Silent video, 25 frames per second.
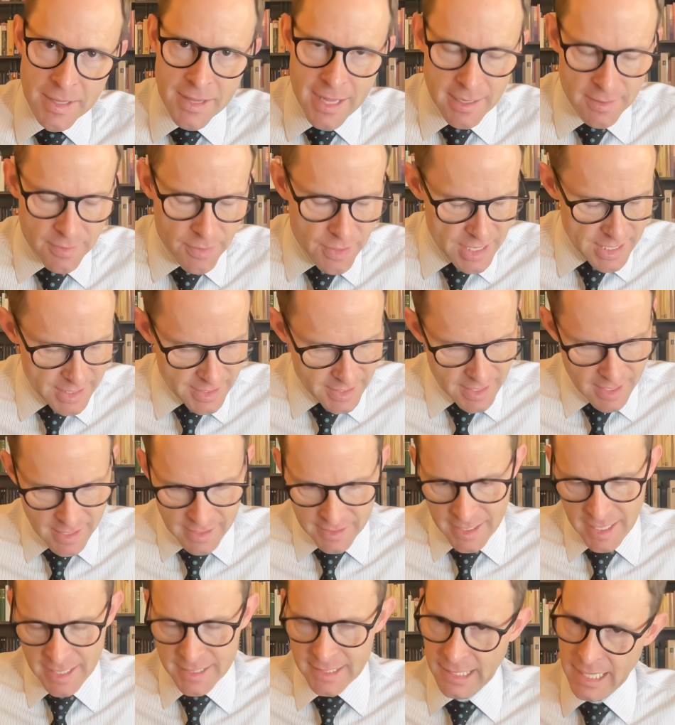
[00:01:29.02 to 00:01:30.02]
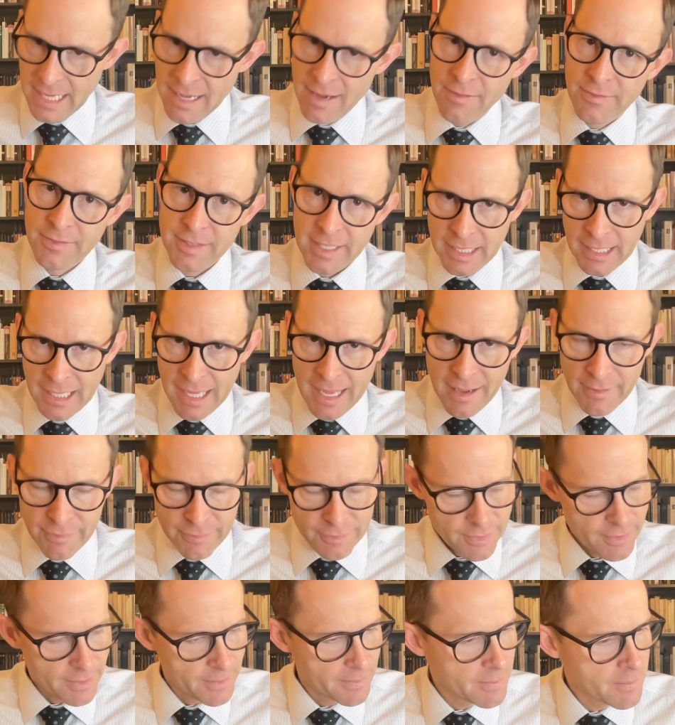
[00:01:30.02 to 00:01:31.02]
that Theseus has loved and
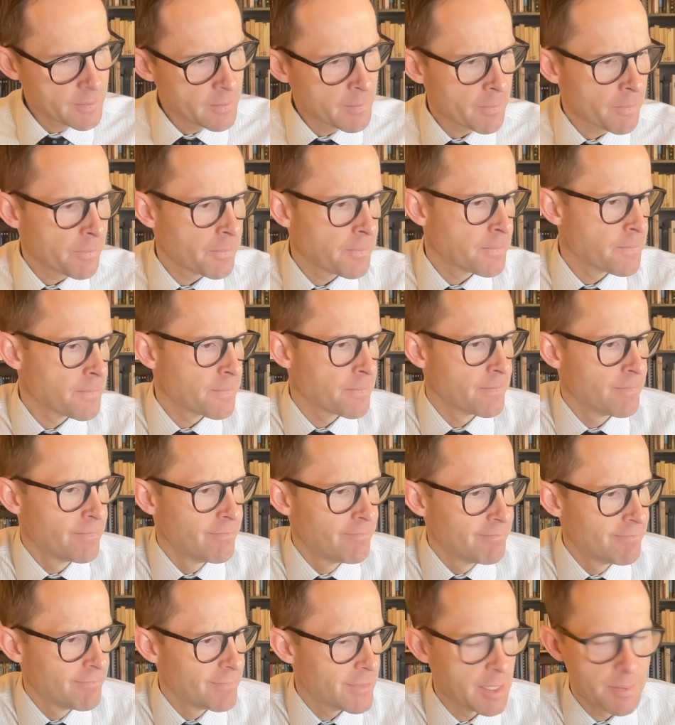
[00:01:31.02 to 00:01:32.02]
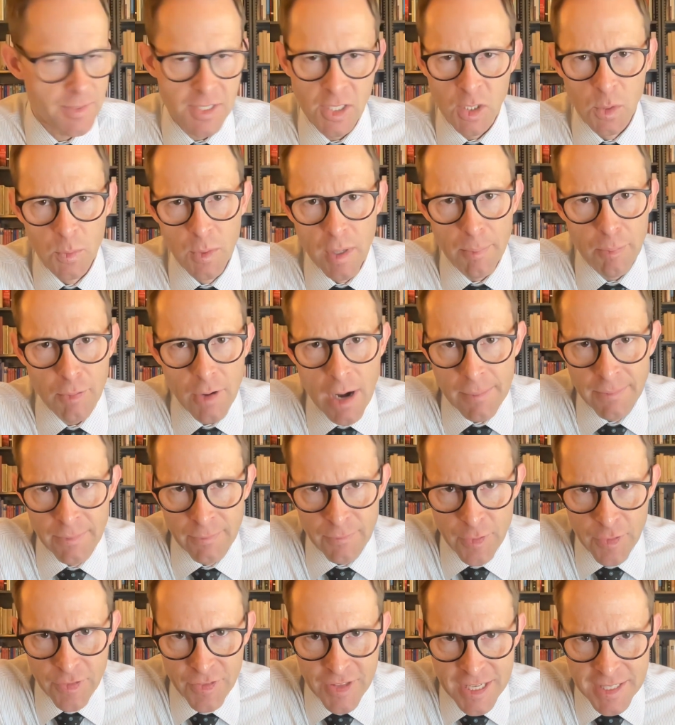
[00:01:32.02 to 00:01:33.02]
left. Seems like a real problem
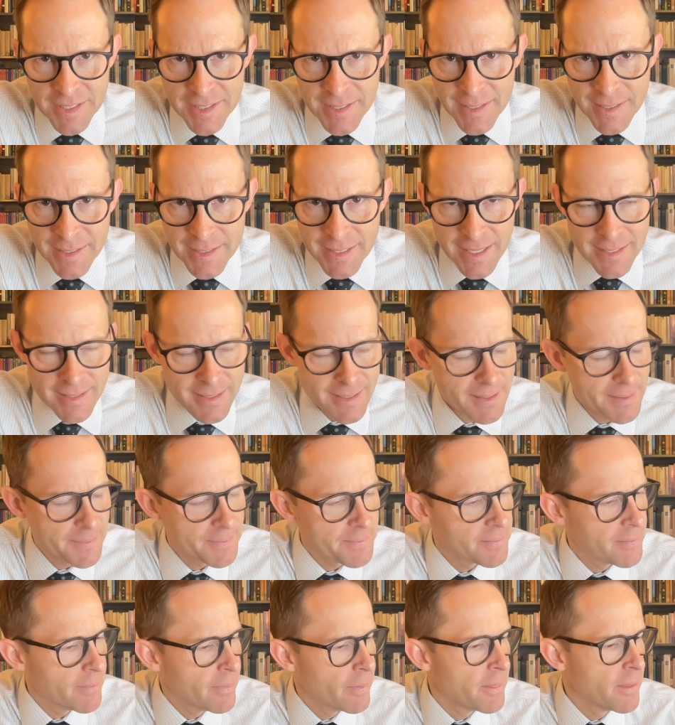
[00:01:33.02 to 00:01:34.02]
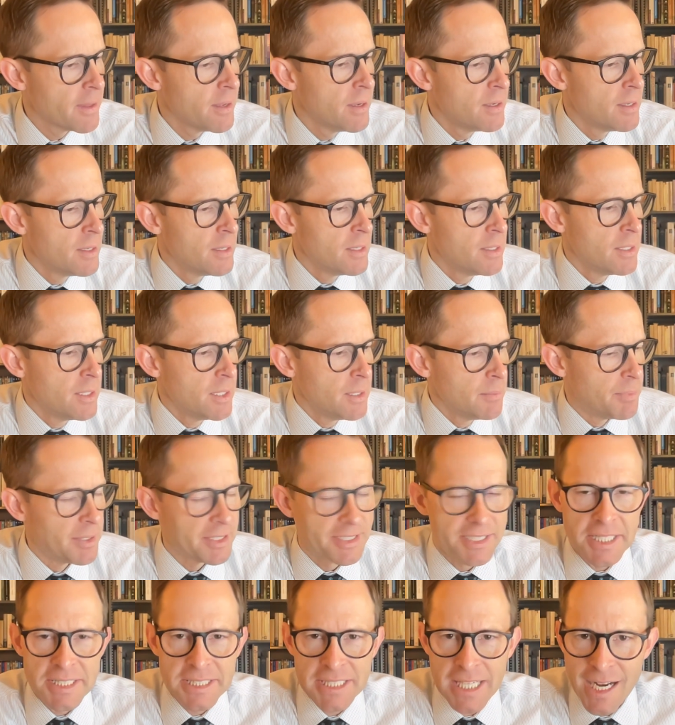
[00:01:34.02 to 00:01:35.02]
for Theseus, doesn't it? But
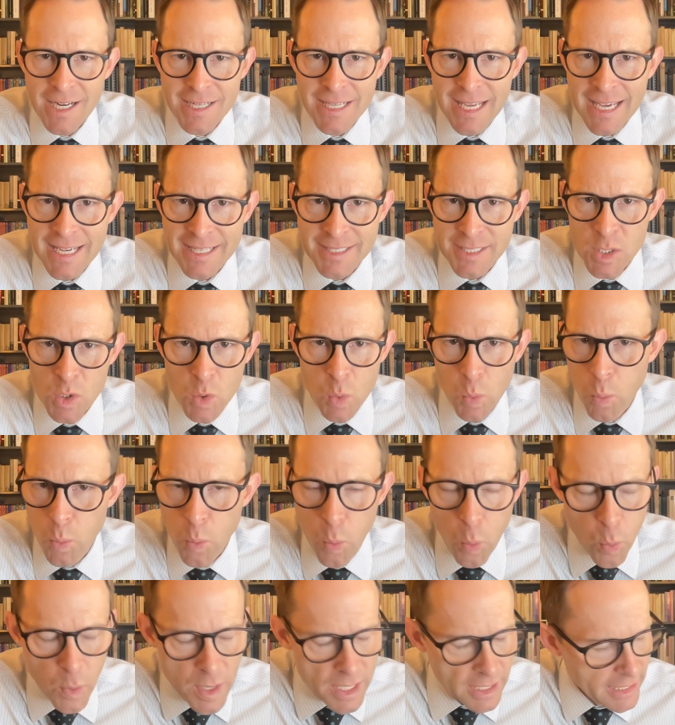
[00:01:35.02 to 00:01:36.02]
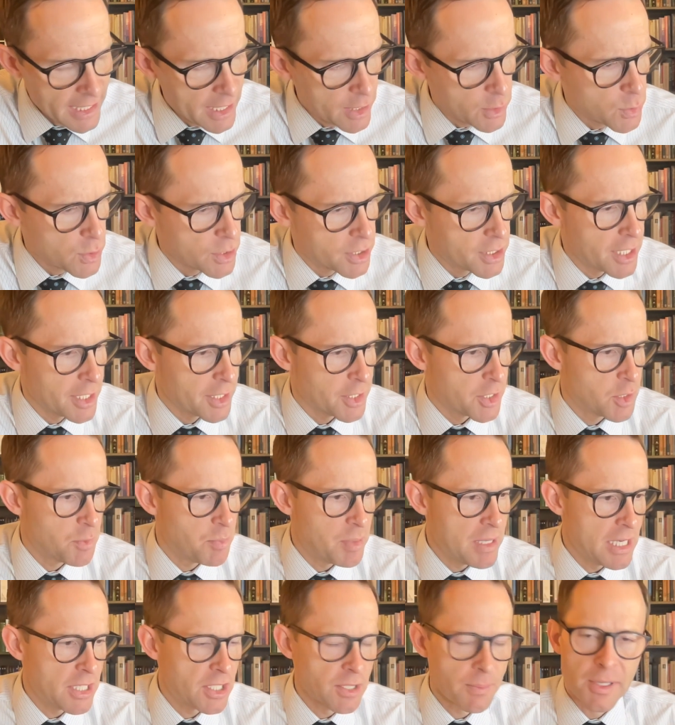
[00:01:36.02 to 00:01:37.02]
Titania has this really interesting
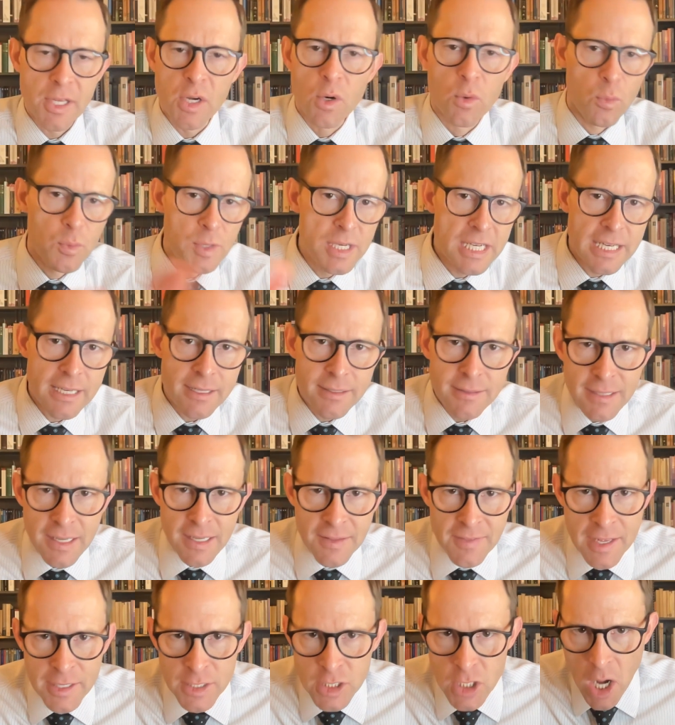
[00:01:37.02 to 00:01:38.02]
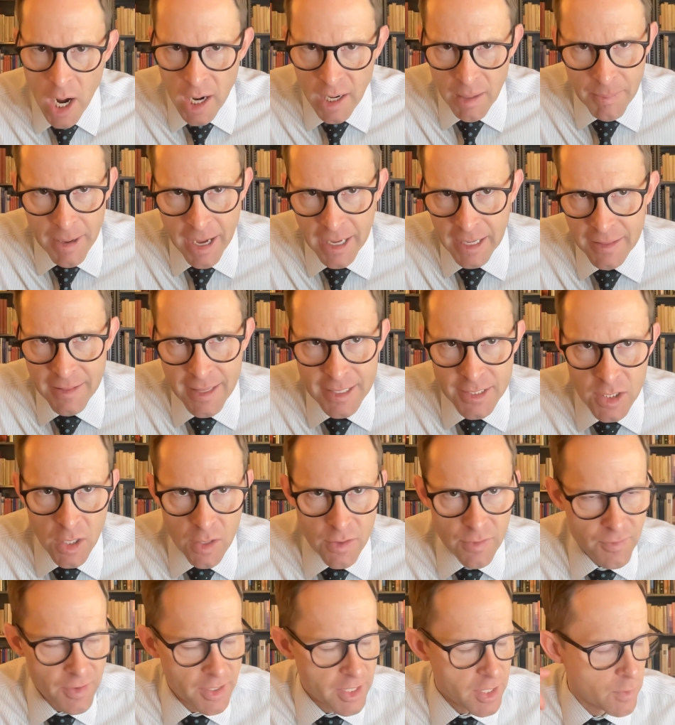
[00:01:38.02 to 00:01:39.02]
speech. I'm going to read it and then talk about it. That's all the
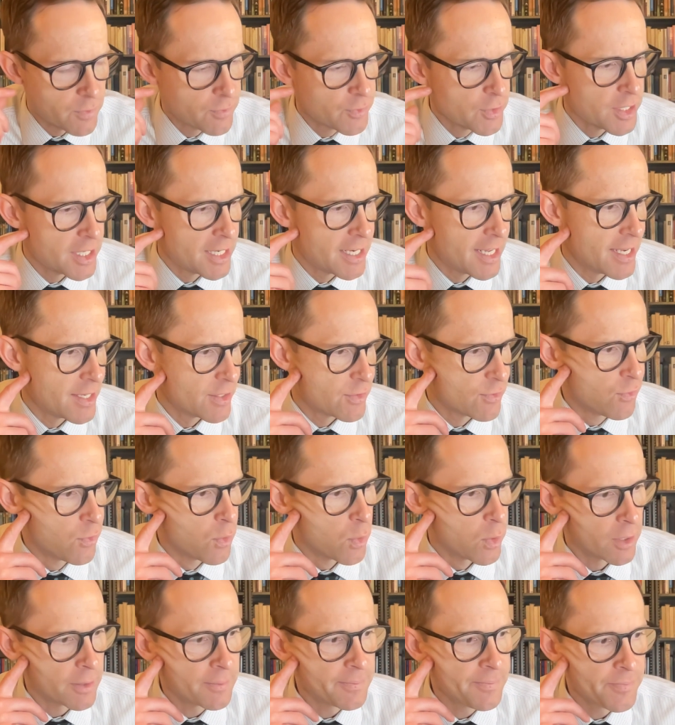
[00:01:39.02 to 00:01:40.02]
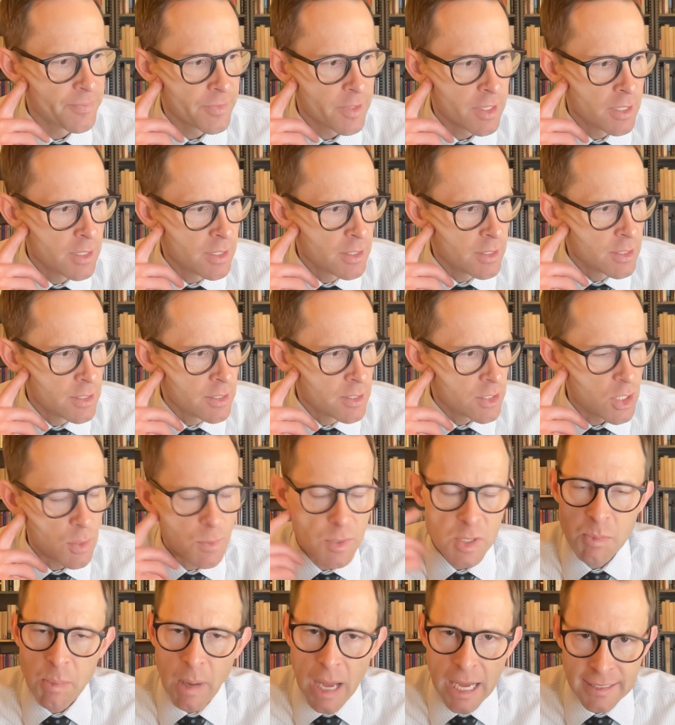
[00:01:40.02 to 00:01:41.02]
video for today is for. She
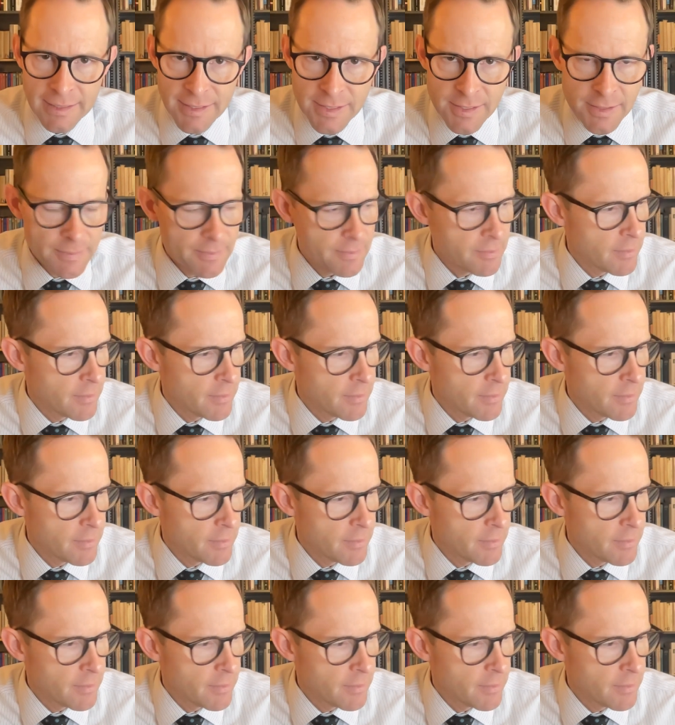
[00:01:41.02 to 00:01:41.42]
responds,